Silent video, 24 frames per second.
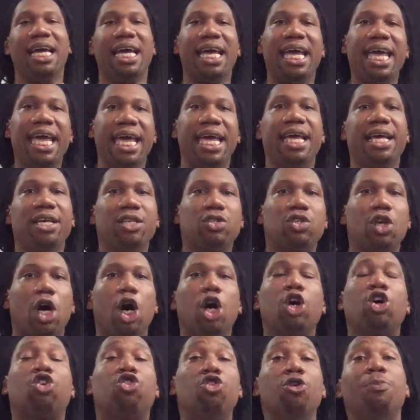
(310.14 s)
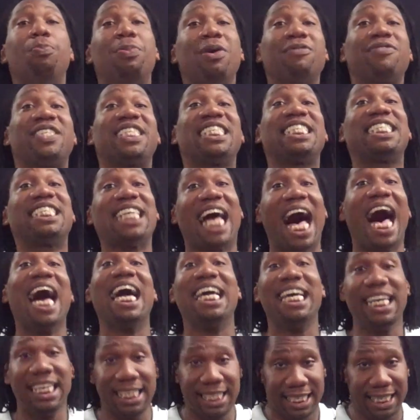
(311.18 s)
is a group of
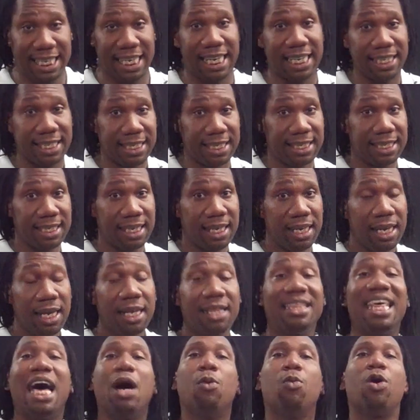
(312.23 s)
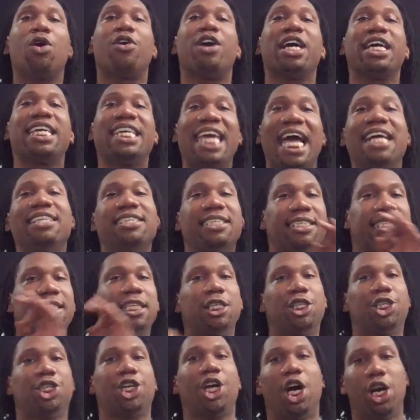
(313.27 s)
scientists that were against the
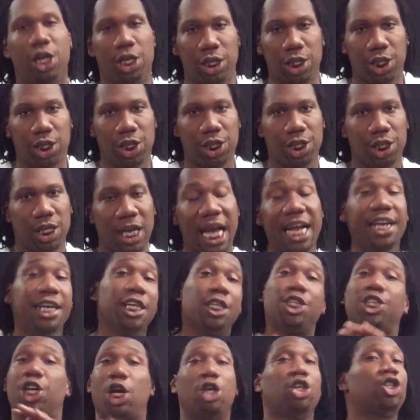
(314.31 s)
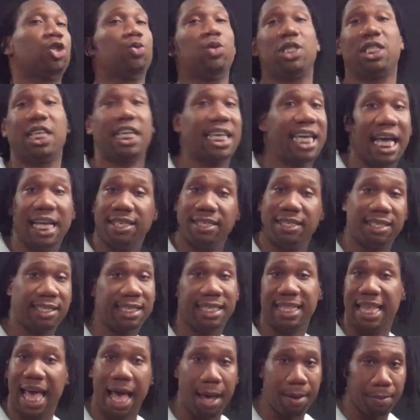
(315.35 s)
church, and the church was
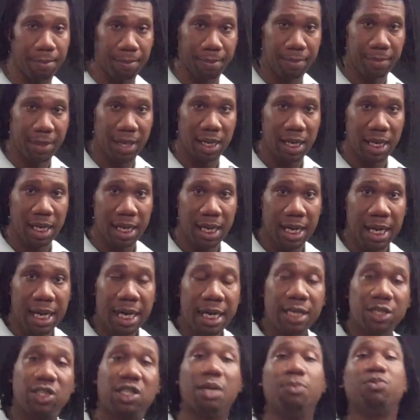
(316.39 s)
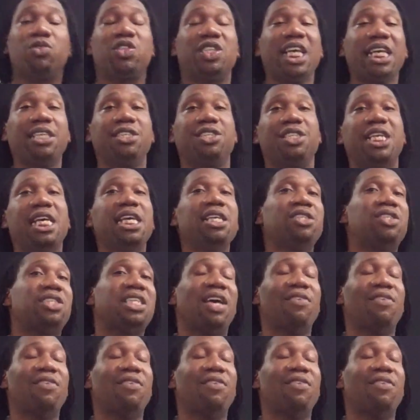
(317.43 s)
against them. Some 17th